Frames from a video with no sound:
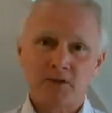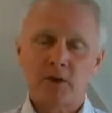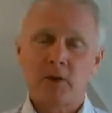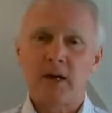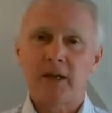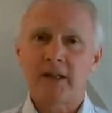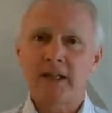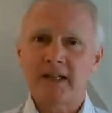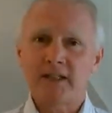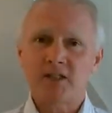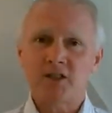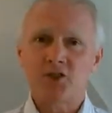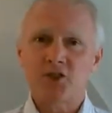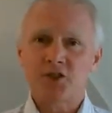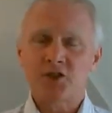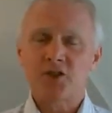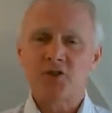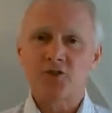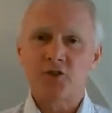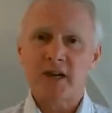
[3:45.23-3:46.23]
So I'd like to
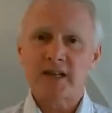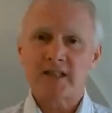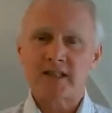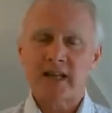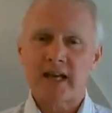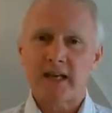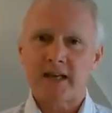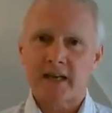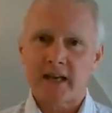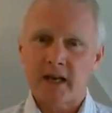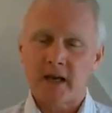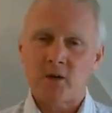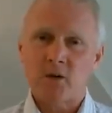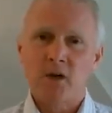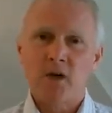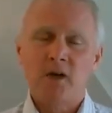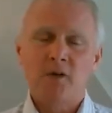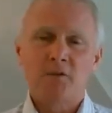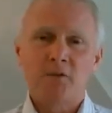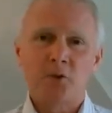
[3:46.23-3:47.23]
just address that now.
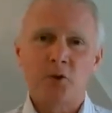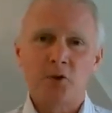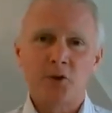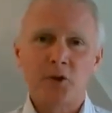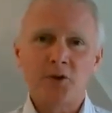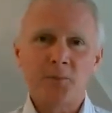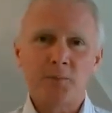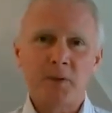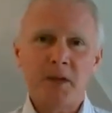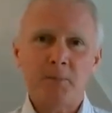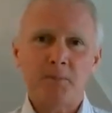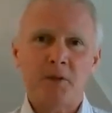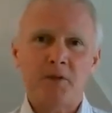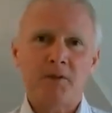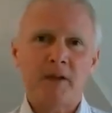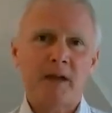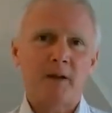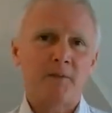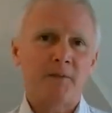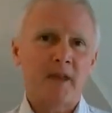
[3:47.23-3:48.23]
For all those
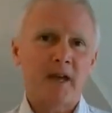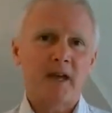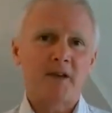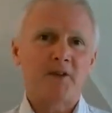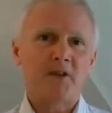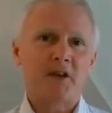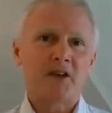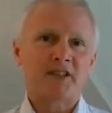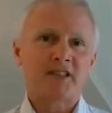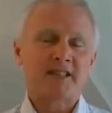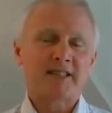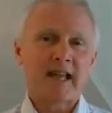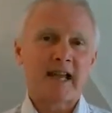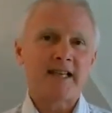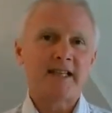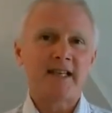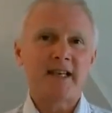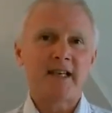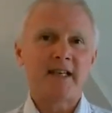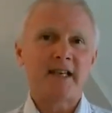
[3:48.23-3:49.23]
people out there that are
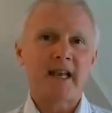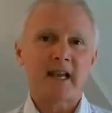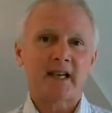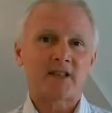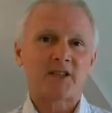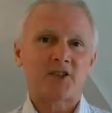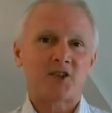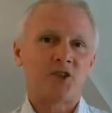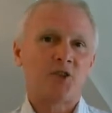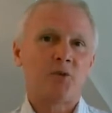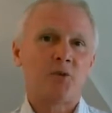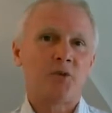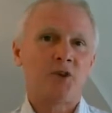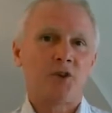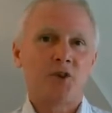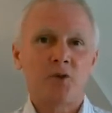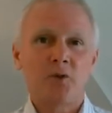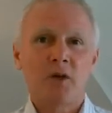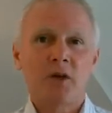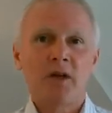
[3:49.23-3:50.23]
standing next to
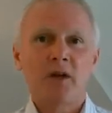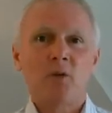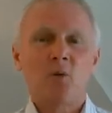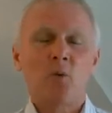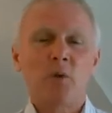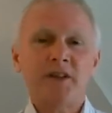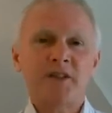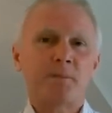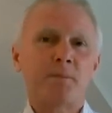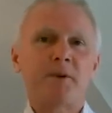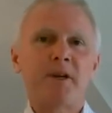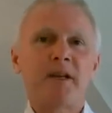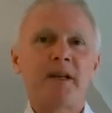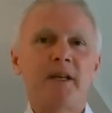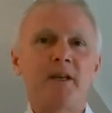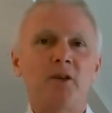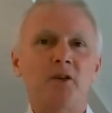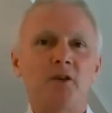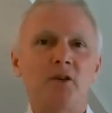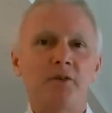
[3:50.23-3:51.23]
you, whispering
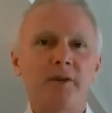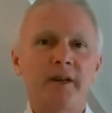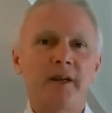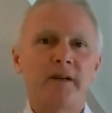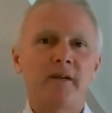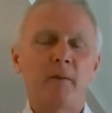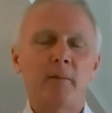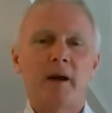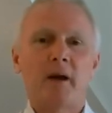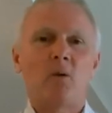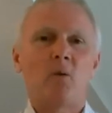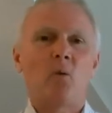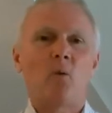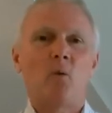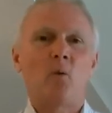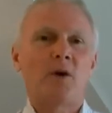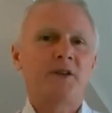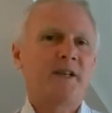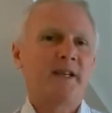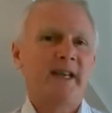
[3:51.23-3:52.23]
in your ear
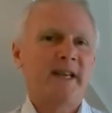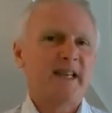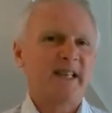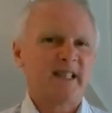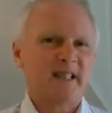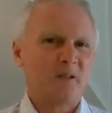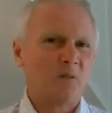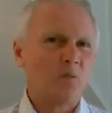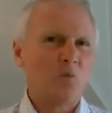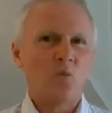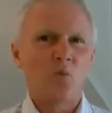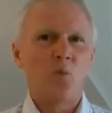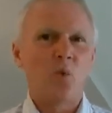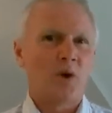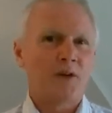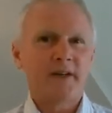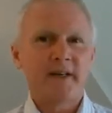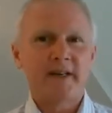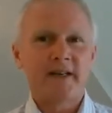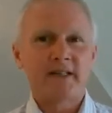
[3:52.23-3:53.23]
about what it is and
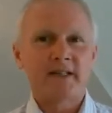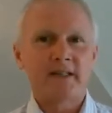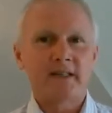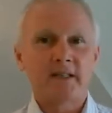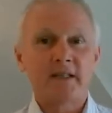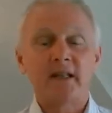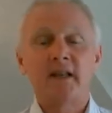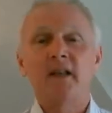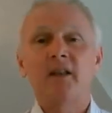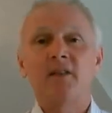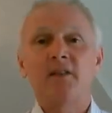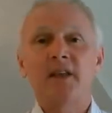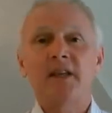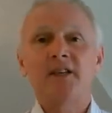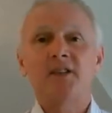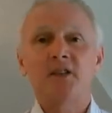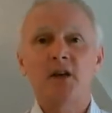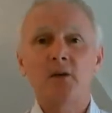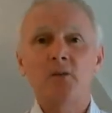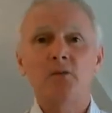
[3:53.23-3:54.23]
what it isn't,
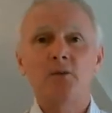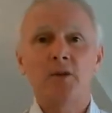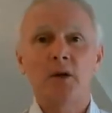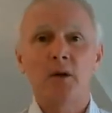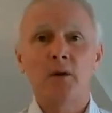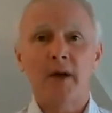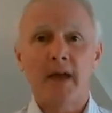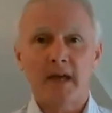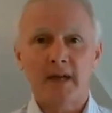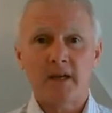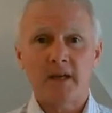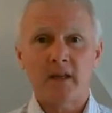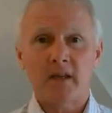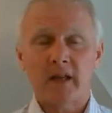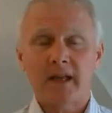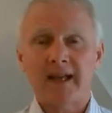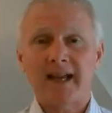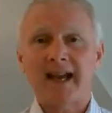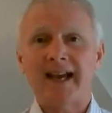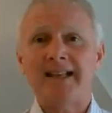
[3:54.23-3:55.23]
they don't know
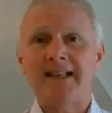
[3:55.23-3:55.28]
anything.